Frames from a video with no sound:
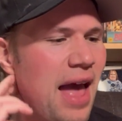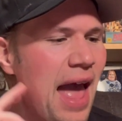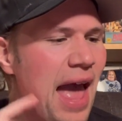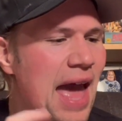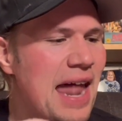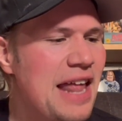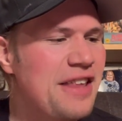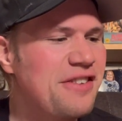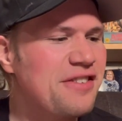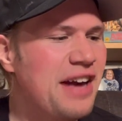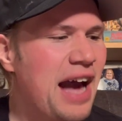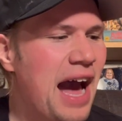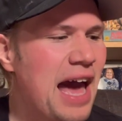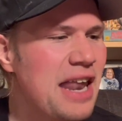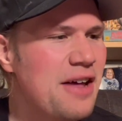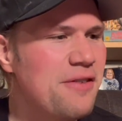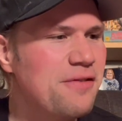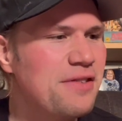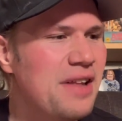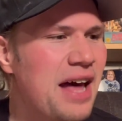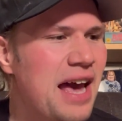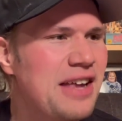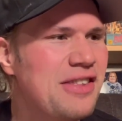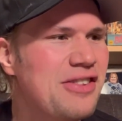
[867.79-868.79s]
and it's kind
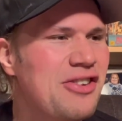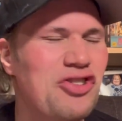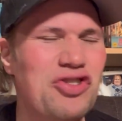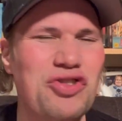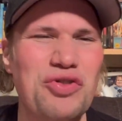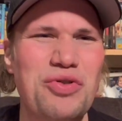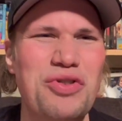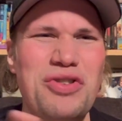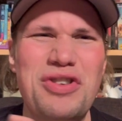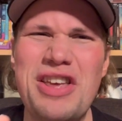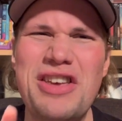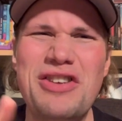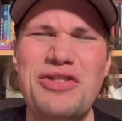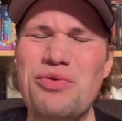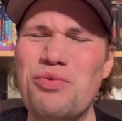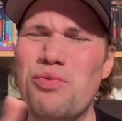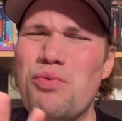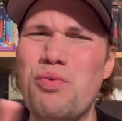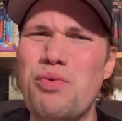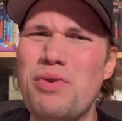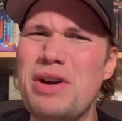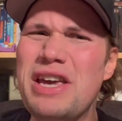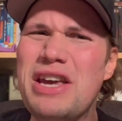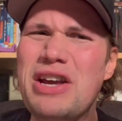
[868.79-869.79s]
of like these
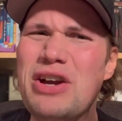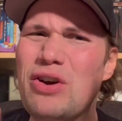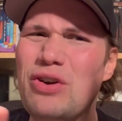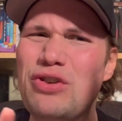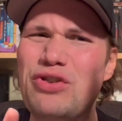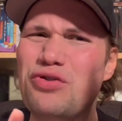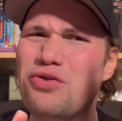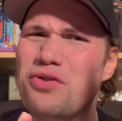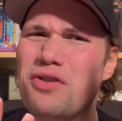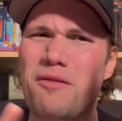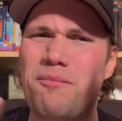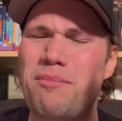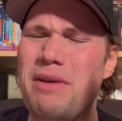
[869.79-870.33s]
weird sort